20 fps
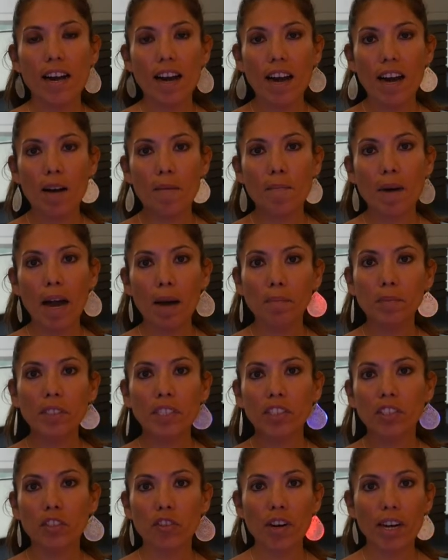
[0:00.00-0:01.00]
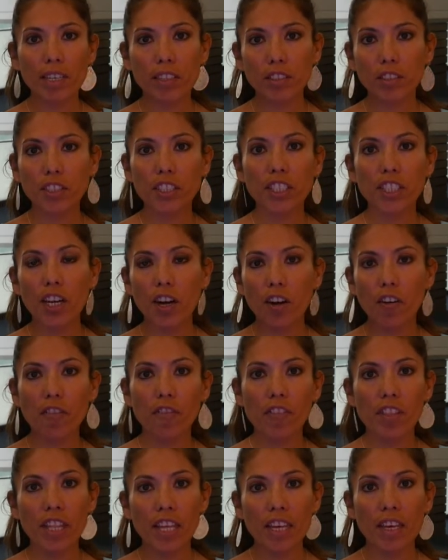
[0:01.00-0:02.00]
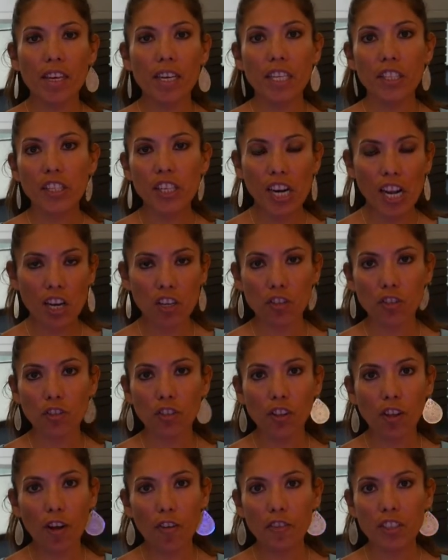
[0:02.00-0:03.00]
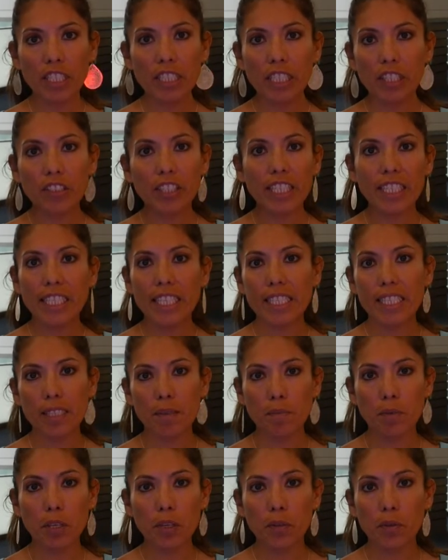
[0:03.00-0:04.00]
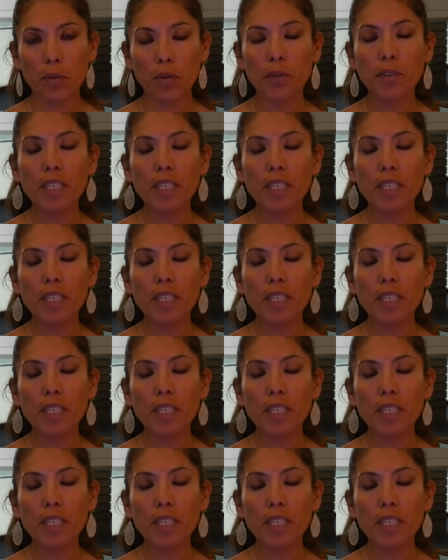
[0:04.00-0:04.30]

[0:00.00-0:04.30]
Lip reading: I'm the director of the international office here at SMU.